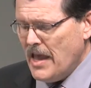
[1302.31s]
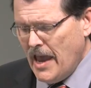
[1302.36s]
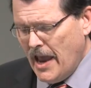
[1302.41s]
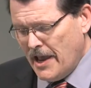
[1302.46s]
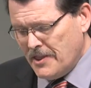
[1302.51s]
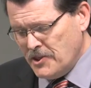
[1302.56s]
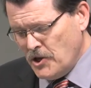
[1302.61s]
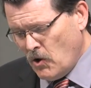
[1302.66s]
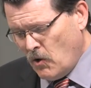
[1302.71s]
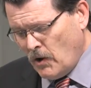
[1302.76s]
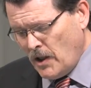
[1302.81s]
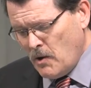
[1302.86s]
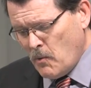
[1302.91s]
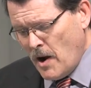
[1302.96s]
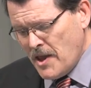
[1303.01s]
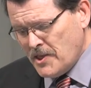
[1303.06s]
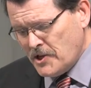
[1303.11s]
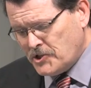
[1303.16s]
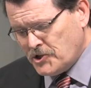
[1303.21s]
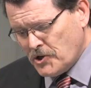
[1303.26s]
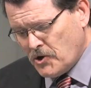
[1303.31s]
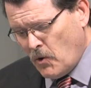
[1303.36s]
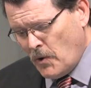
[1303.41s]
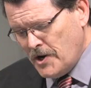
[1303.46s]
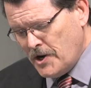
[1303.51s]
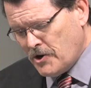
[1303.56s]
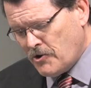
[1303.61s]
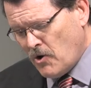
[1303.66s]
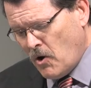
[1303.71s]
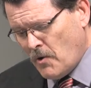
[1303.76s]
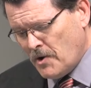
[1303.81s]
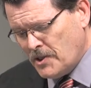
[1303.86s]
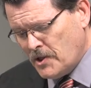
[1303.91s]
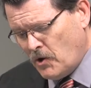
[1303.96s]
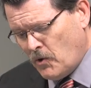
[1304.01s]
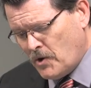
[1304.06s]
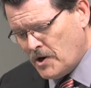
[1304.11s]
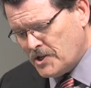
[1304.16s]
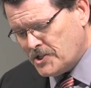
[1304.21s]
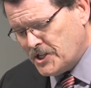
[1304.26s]
And the only way that you're going to grow in the
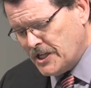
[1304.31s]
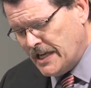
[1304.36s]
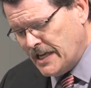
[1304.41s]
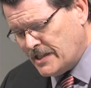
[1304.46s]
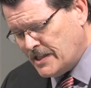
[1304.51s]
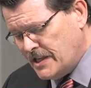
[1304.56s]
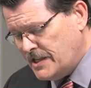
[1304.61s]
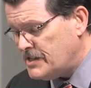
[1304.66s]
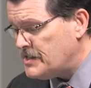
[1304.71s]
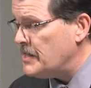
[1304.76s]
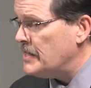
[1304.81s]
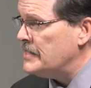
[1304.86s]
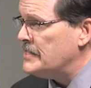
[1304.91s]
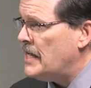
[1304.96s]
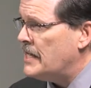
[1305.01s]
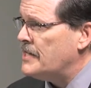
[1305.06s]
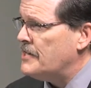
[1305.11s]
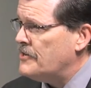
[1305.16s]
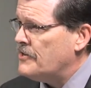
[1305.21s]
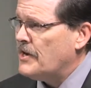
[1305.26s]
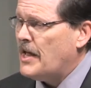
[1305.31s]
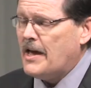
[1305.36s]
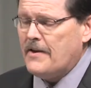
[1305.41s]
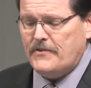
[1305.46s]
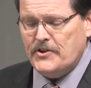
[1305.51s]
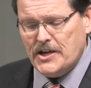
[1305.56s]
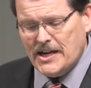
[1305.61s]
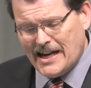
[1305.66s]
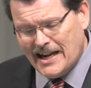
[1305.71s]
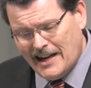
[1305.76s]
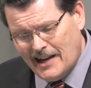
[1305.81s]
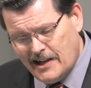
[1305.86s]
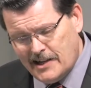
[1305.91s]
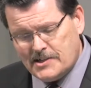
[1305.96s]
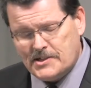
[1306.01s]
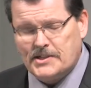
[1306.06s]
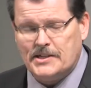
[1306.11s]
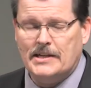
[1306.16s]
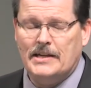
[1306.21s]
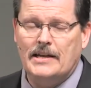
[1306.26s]
Lord is to get these things out of your life. And you got to
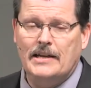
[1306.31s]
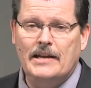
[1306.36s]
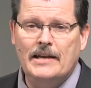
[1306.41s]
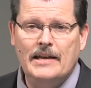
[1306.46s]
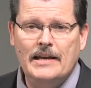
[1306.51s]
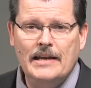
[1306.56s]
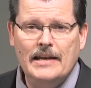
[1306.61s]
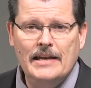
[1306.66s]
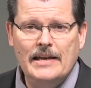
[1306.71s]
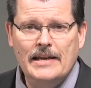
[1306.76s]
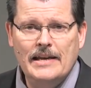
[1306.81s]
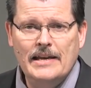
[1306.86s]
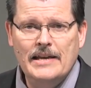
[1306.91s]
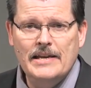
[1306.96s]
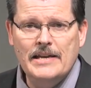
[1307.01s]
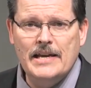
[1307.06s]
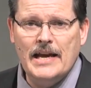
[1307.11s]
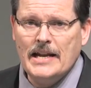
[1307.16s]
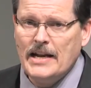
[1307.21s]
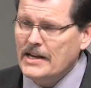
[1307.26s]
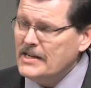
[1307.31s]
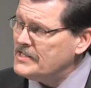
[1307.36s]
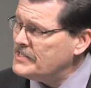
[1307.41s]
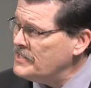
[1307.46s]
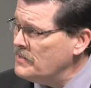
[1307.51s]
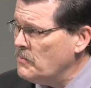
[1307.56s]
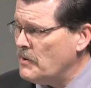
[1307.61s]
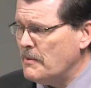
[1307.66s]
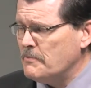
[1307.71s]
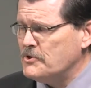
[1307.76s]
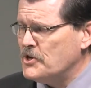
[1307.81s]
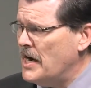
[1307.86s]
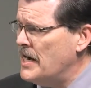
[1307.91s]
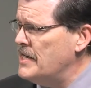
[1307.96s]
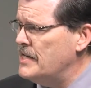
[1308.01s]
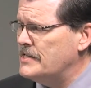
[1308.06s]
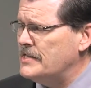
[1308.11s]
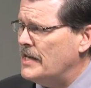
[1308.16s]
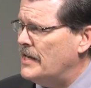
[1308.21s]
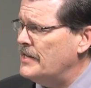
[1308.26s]
listen. You got to listen to what I'm
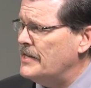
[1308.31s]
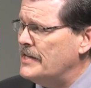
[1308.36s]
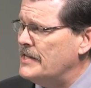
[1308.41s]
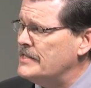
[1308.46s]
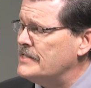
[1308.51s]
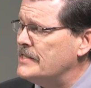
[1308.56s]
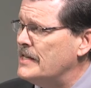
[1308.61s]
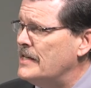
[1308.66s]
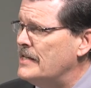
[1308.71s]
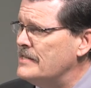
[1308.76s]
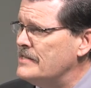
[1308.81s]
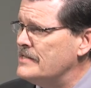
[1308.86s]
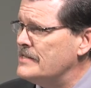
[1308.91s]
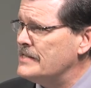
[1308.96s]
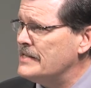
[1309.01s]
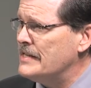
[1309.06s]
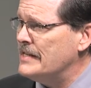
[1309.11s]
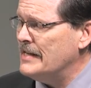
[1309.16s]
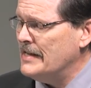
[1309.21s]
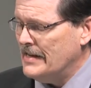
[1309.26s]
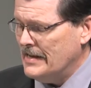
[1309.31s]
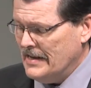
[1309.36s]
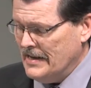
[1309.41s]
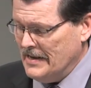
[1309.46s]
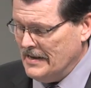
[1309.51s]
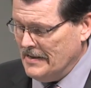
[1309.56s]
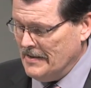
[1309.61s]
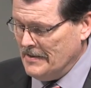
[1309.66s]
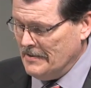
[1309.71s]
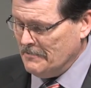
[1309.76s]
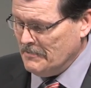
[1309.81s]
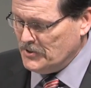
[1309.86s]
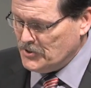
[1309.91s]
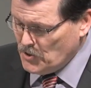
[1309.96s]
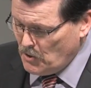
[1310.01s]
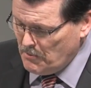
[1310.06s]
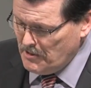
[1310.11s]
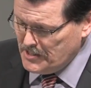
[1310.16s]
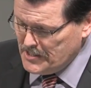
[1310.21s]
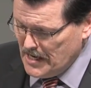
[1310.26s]
trying to tell you, he says.
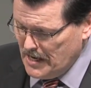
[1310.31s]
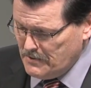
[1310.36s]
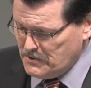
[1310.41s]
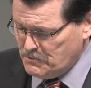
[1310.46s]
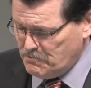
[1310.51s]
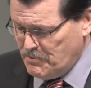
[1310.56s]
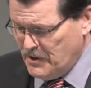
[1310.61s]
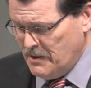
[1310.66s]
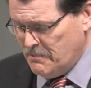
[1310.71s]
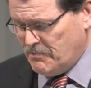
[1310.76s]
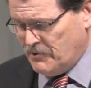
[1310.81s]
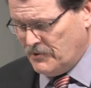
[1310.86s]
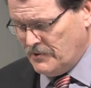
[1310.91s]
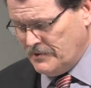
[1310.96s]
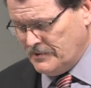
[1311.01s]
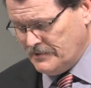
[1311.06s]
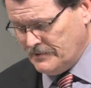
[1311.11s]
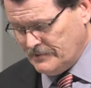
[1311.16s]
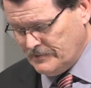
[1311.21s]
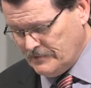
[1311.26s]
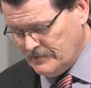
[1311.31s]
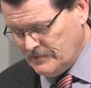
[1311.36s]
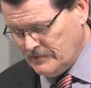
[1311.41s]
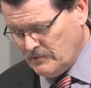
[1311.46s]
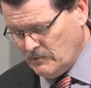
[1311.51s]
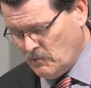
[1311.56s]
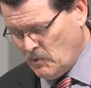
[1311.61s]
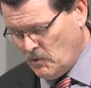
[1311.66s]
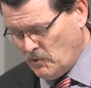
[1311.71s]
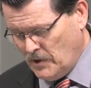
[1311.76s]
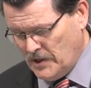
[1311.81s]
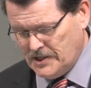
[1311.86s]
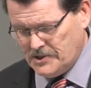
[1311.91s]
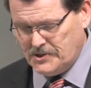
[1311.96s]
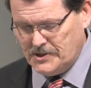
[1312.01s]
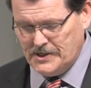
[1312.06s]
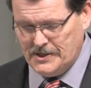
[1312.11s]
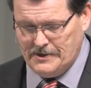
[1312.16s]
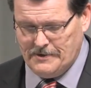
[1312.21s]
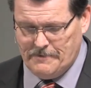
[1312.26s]
So many times people won't
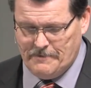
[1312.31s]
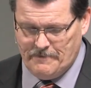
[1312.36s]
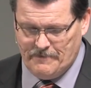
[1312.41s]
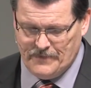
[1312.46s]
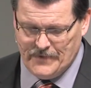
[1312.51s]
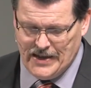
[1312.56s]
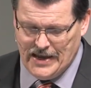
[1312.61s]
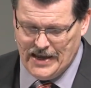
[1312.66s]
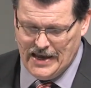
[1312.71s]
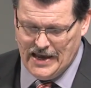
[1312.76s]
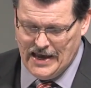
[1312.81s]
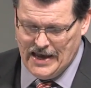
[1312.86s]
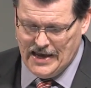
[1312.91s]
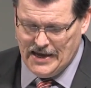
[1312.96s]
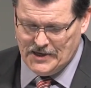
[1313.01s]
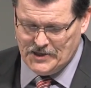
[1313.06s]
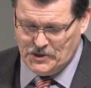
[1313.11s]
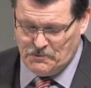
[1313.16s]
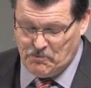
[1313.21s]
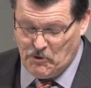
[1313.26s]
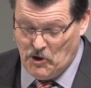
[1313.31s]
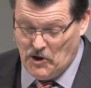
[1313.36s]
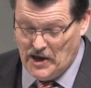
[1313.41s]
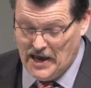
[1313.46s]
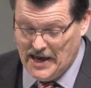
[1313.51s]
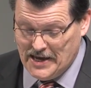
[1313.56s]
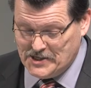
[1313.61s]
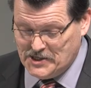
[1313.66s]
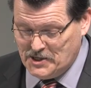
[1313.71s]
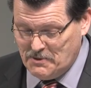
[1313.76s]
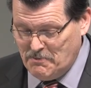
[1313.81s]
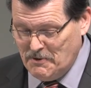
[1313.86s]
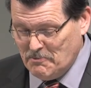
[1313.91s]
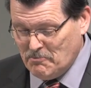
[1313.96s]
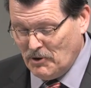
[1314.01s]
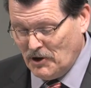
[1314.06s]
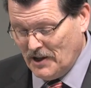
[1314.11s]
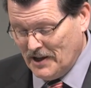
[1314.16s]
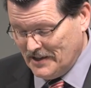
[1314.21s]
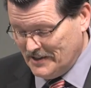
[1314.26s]
listen. So Paul has to be
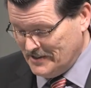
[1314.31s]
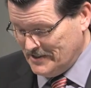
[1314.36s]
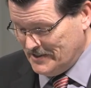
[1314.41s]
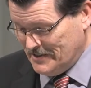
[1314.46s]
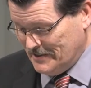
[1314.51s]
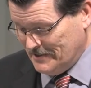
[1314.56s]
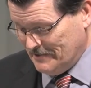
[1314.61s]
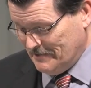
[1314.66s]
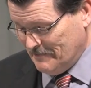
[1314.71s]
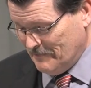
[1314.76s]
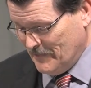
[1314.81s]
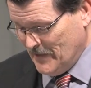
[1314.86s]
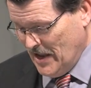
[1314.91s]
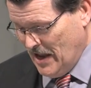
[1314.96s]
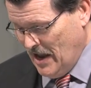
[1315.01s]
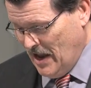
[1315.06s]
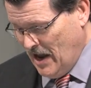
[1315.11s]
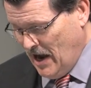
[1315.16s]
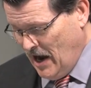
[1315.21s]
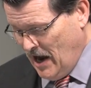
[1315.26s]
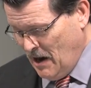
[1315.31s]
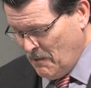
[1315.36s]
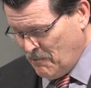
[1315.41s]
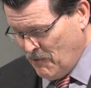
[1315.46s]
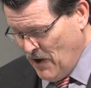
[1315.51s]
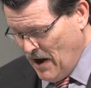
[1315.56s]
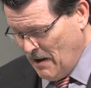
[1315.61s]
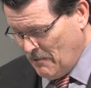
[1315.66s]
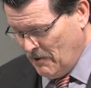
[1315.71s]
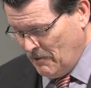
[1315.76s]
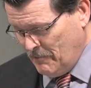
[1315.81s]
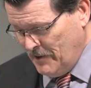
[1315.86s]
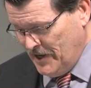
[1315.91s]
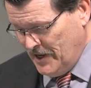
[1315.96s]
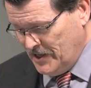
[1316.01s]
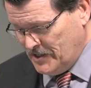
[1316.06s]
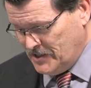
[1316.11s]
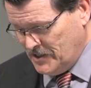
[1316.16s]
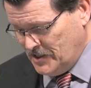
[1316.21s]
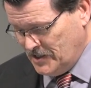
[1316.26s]
blunt. Our problem
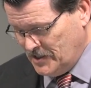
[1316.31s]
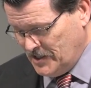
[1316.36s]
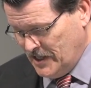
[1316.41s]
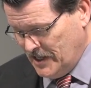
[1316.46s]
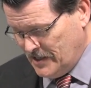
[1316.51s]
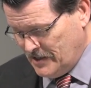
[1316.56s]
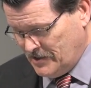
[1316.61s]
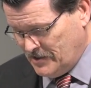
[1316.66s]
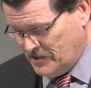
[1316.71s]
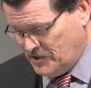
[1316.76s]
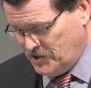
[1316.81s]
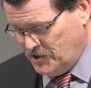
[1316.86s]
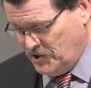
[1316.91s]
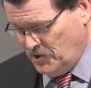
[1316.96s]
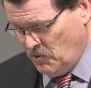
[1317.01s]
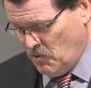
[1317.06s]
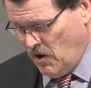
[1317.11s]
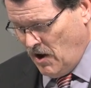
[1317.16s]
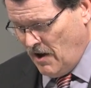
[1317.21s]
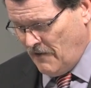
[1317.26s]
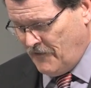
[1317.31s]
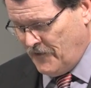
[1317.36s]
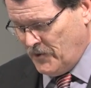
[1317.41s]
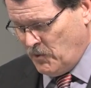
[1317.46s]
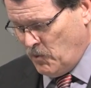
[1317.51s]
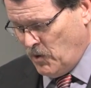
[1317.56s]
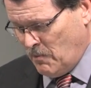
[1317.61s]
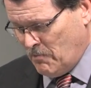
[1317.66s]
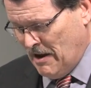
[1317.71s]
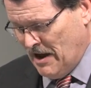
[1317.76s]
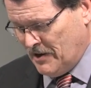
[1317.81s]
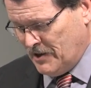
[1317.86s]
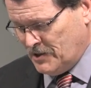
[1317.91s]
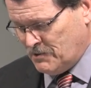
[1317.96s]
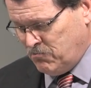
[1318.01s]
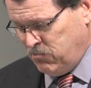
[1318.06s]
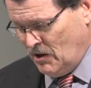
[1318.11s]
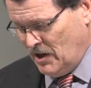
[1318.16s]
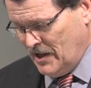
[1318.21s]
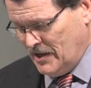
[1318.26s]
is, is that too often we're about
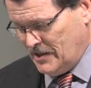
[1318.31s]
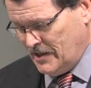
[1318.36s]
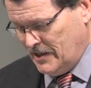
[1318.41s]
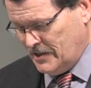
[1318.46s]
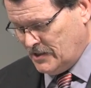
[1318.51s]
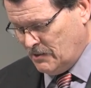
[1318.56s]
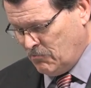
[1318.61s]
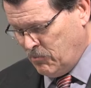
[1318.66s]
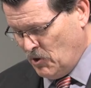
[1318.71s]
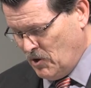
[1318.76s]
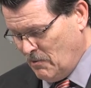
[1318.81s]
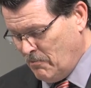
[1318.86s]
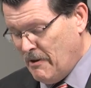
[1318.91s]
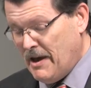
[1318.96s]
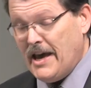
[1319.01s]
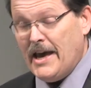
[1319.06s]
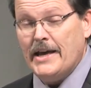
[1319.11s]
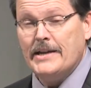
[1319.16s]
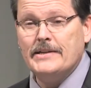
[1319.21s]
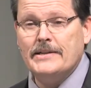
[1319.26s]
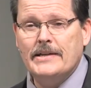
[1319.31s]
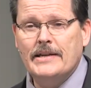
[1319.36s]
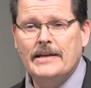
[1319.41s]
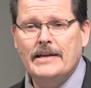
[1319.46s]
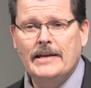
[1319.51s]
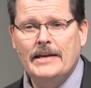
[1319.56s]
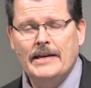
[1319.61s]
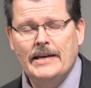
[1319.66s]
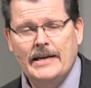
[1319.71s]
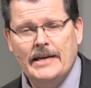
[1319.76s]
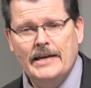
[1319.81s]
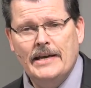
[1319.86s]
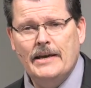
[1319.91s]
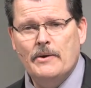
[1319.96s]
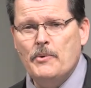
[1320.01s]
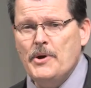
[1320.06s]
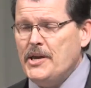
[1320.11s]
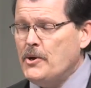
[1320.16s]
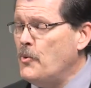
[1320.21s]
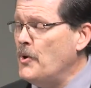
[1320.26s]
as blunt as a ball bat,
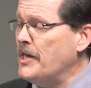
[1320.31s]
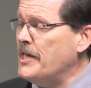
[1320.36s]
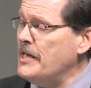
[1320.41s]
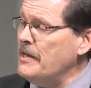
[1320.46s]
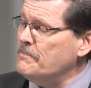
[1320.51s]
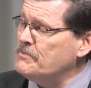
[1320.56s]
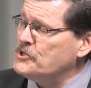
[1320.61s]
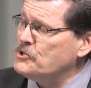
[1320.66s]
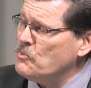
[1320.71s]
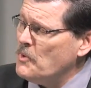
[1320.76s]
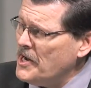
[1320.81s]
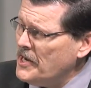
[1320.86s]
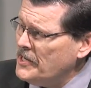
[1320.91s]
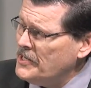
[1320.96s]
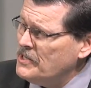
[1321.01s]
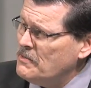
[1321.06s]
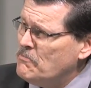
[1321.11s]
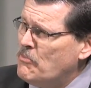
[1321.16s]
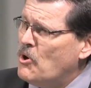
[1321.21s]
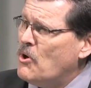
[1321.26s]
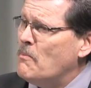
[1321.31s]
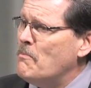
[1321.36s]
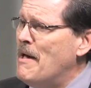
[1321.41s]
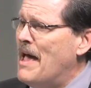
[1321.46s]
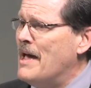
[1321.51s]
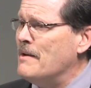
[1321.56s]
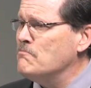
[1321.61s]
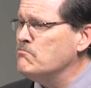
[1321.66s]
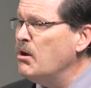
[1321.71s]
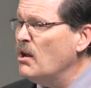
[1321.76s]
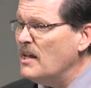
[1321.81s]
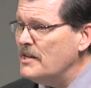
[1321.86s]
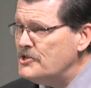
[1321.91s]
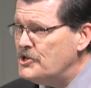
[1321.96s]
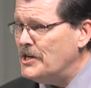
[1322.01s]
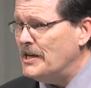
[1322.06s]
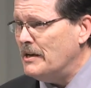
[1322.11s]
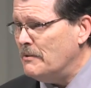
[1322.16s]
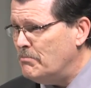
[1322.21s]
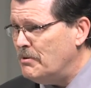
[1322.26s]
and we keep swinging the ball bat,
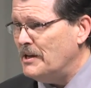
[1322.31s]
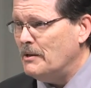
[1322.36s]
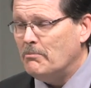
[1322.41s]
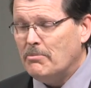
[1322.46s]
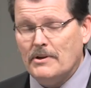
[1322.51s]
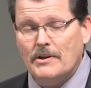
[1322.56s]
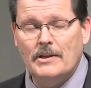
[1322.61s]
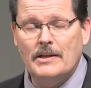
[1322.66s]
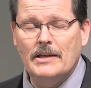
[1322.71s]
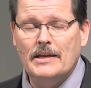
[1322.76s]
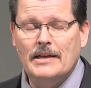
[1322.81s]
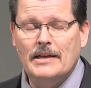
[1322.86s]
bludgeoning people.